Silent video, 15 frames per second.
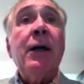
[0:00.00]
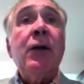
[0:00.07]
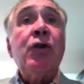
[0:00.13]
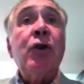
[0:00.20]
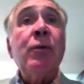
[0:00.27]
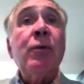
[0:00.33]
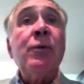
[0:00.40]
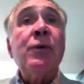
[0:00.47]

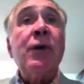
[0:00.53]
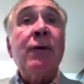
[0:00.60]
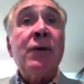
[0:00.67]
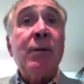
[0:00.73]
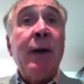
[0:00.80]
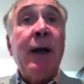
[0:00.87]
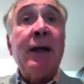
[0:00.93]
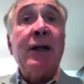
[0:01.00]
In terms
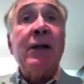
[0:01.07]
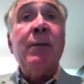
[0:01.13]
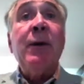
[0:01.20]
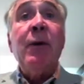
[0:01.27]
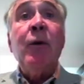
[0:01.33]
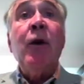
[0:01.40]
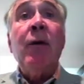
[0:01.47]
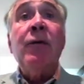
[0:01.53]
of
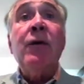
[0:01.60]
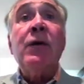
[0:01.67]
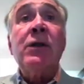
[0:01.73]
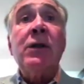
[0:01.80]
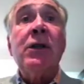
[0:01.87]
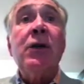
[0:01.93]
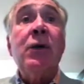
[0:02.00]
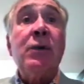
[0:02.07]
splenectomy, we
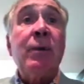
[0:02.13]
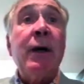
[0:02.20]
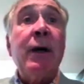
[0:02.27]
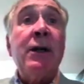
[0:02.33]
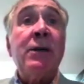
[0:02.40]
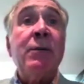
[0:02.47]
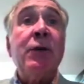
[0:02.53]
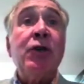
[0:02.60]
obviously use
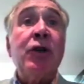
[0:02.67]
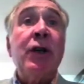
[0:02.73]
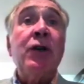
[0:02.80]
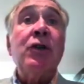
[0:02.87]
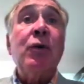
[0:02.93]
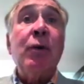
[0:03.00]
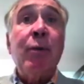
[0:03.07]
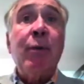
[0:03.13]
plasma
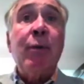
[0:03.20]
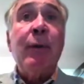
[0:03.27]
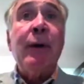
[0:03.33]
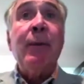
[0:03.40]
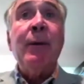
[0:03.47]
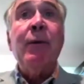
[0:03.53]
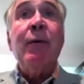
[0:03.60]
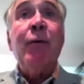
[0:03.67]
exchange to
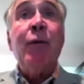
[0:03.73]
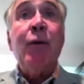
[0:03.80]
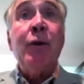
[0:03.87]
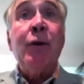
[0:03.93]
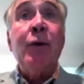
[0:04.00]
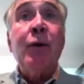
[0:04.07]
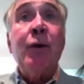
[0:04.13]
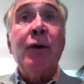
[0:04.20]
prepare people
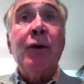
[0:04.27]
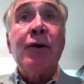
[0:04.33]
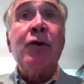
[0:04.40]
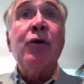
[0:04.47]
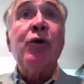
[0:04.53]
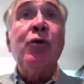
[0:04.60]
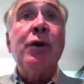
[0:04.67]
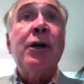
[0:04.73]
for this
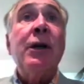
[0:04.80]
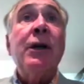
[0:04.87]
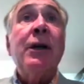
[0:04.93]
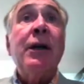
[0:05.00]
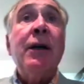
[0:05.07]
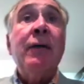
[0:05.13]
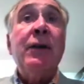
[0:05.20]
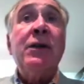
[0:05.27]
surgery
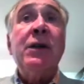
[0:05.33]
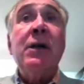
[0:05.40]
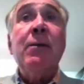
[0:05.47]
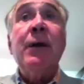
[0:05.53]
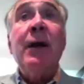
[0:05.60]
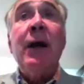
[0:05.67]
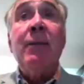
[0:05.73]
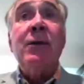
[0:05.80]
if it's
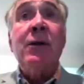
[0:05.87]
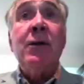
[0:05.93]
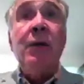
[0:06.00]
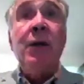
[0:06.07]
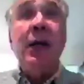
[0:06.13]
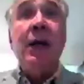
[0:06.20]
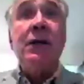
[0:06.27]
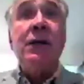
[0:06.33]
deemed
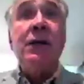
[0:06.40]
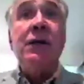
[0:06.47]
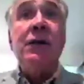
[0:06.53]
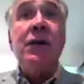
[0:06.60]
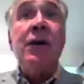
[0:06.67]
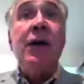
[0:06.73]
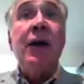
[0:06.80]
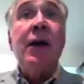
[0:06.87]
absolutely
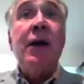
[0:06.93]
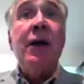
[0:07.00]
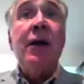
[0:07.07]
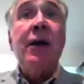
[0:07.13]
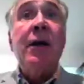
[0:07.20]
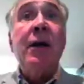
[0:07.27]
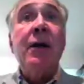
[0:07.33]
necessary.